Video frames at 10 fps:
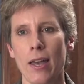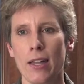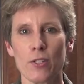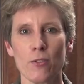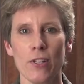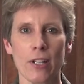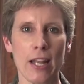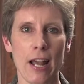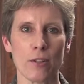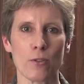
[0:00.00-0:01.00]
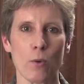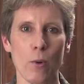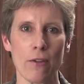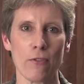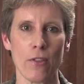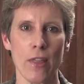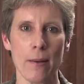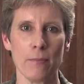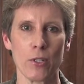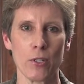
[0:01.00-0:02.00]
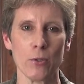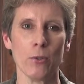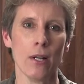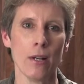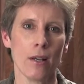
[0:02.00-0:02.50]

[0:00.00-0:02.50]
And it's a very natural way for them to